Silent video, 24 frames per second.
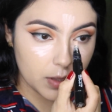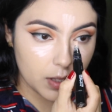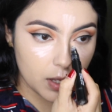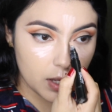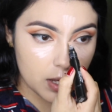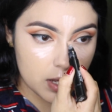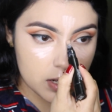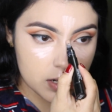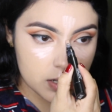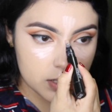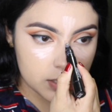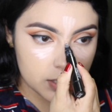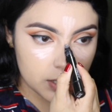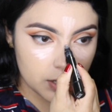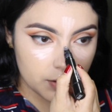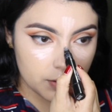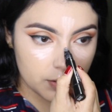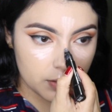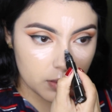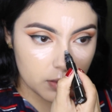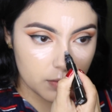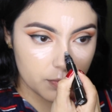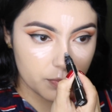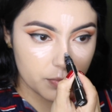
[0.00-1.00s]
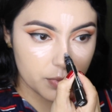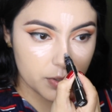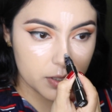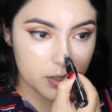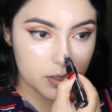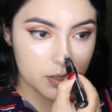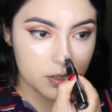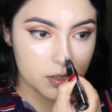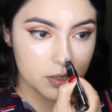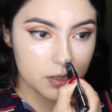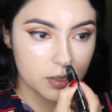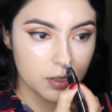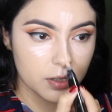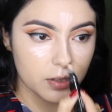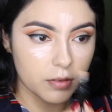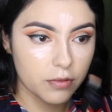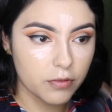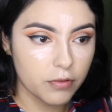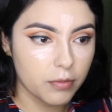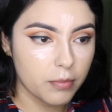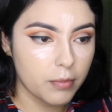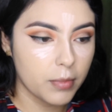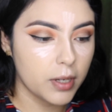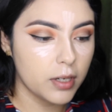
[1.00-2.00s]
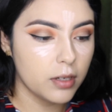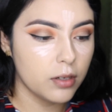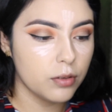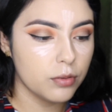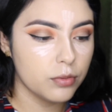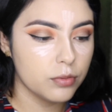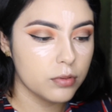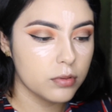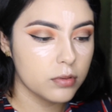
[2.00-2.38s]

and down the bridge of my nose.